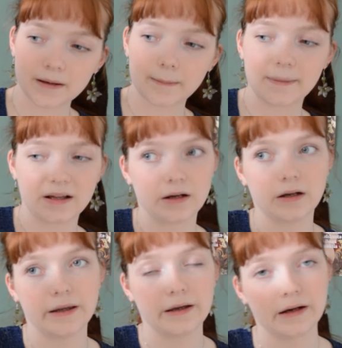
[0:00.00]
but
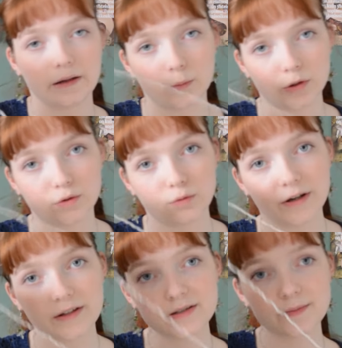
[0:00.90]
I kind of want to
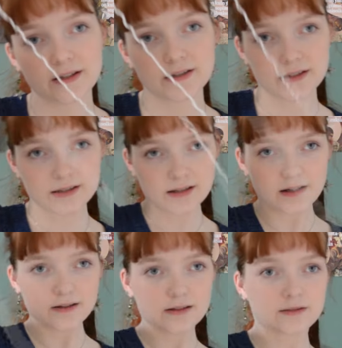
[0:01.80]
wear this because it's
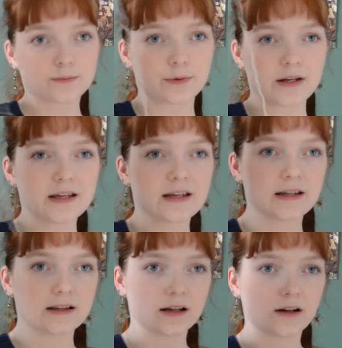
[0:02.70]
kind of springy
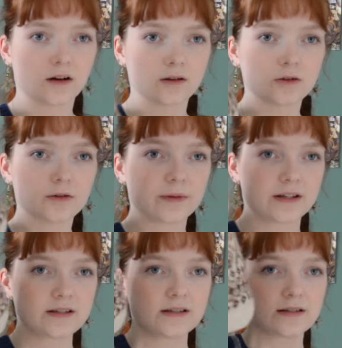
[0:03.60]
in the color
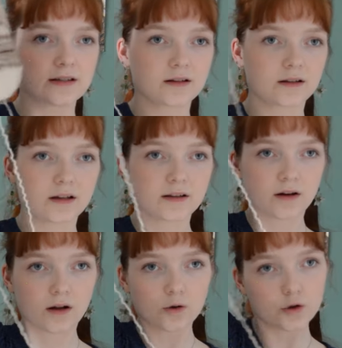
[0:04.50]
because it's like light
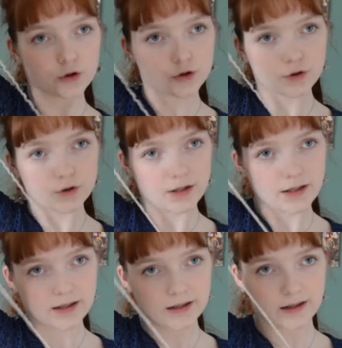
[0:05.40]
colored,
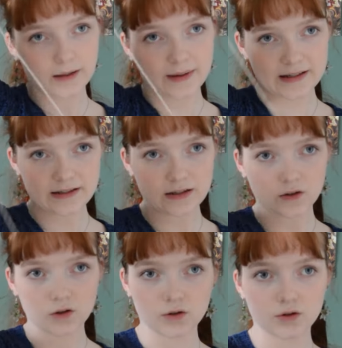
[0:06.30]
like
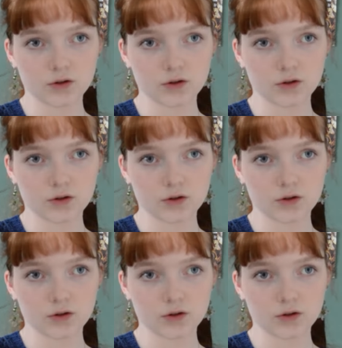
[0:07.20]
pastel